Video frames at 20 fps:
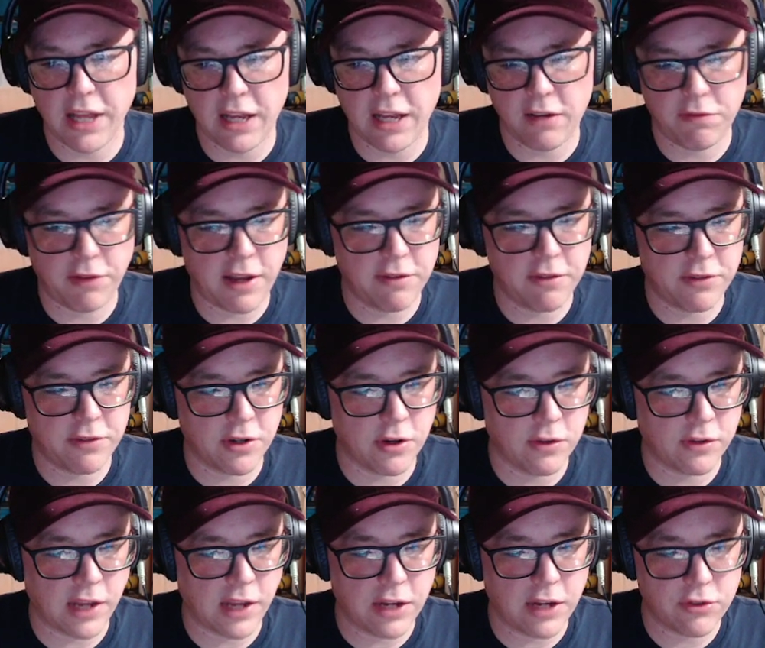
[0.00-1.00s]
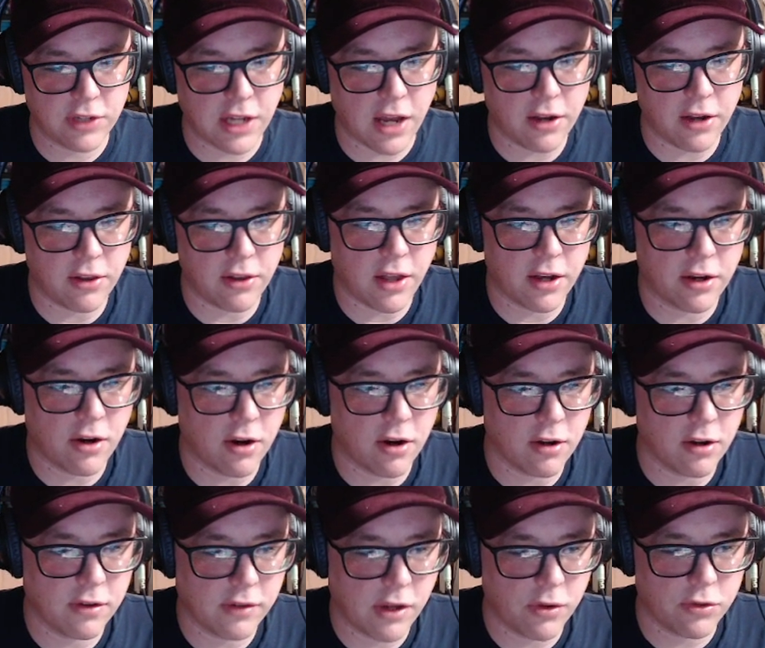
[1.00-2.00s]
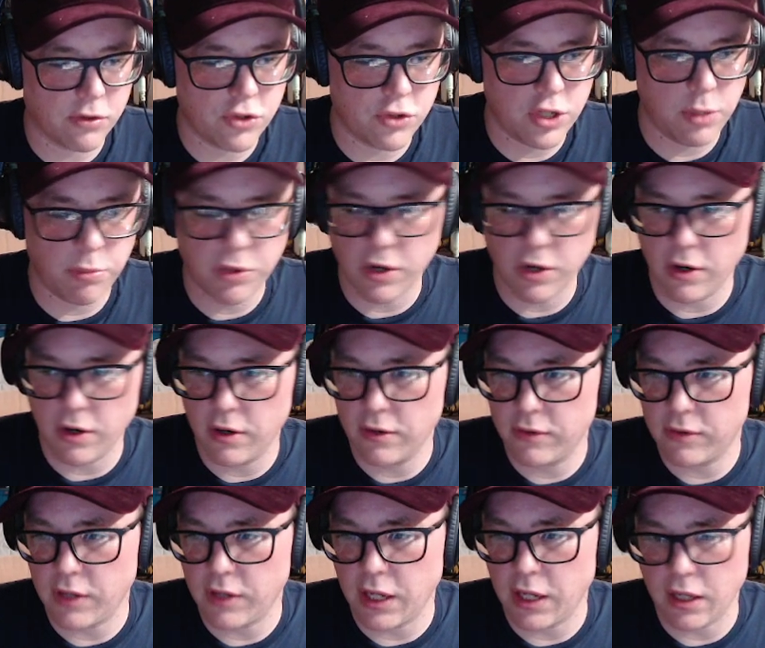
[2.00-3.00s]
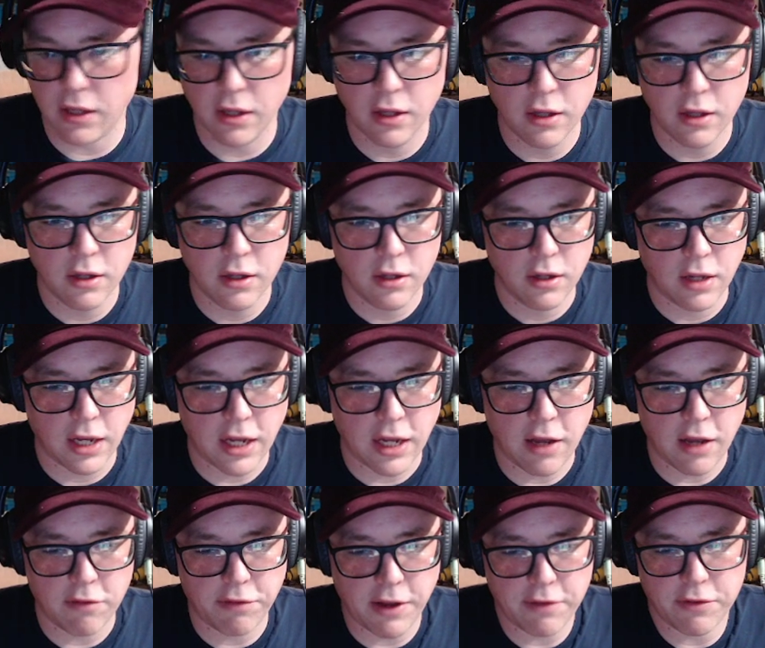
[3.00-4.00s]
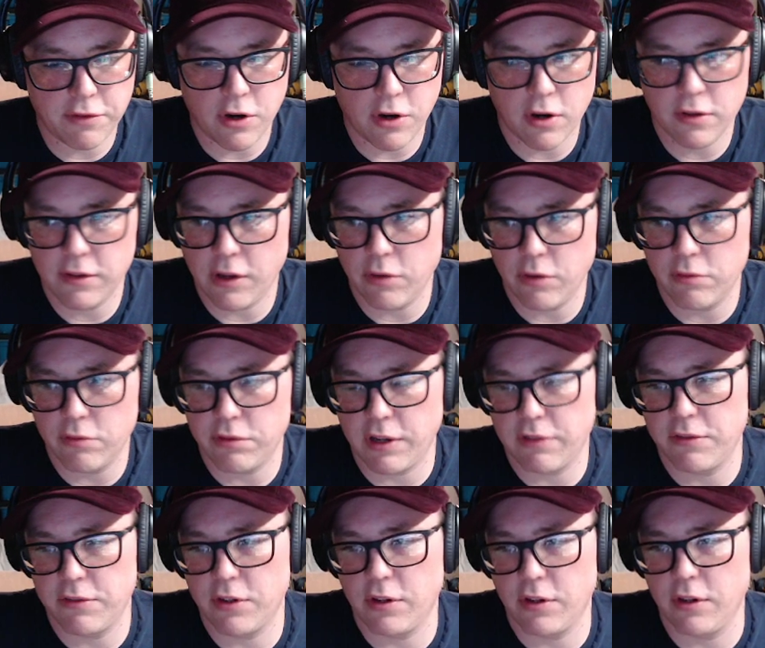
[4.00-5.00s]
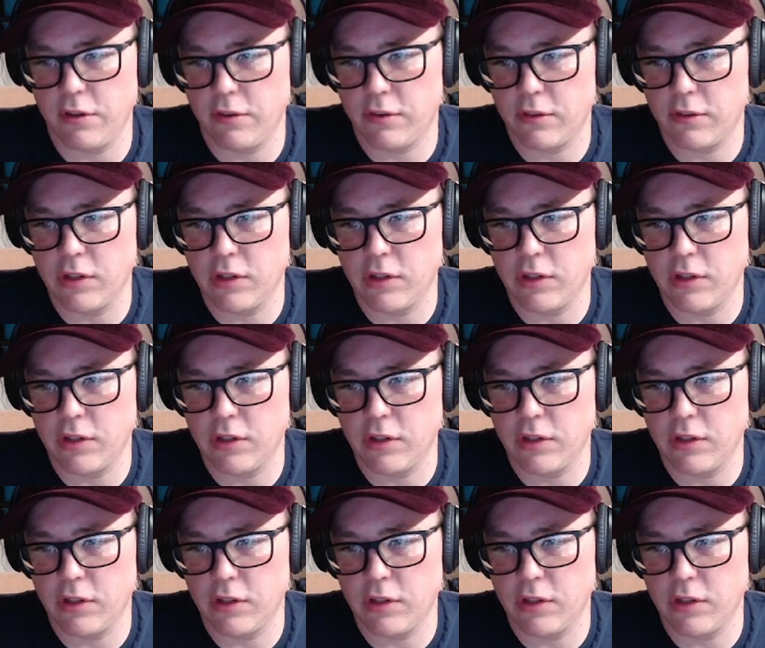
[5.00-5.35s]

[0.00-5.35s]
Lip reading: 5 turns. I actually got a lot of cards out, cheap cards. Like, I got 5 cards out in 5 turns.